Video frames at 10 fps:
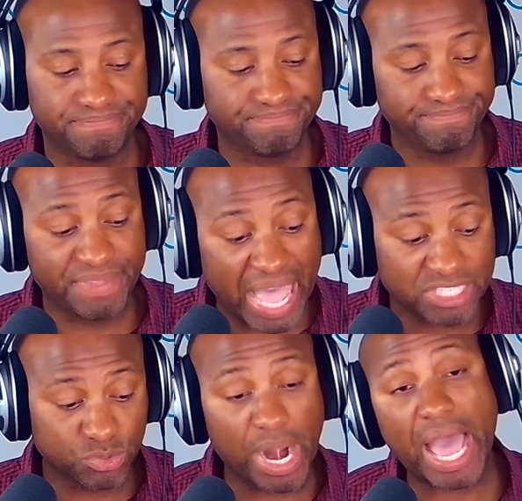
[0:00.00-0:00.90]

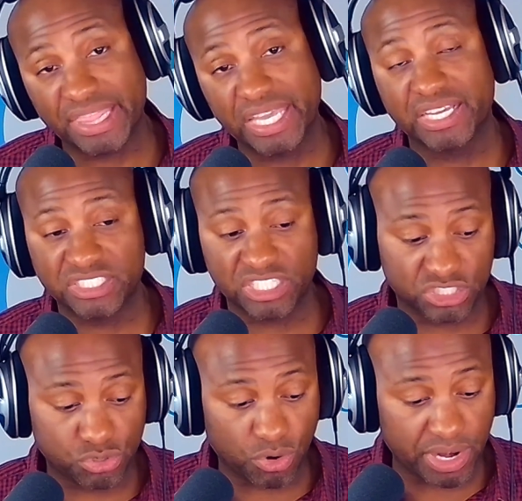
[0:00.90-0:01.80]
That's what I think is
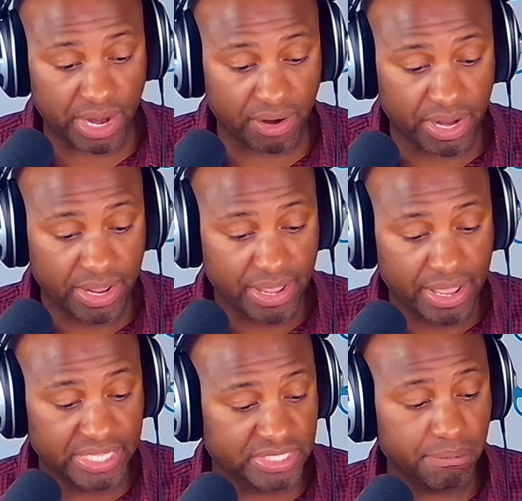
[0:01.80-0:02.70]
extraordinary.
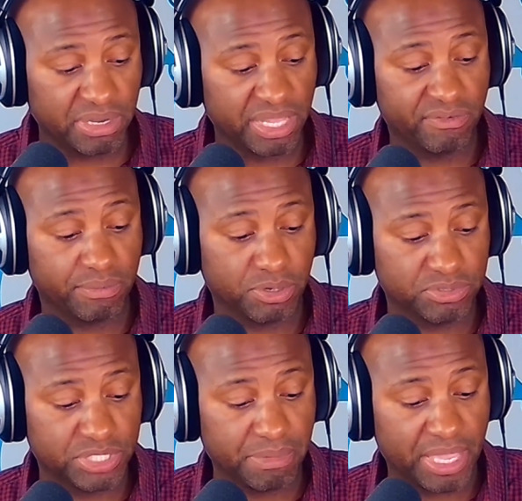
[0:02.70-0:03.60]
It's unbelievable
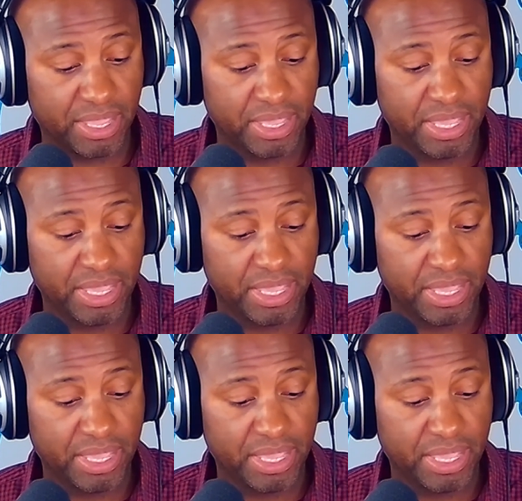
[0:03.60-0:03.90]
to me.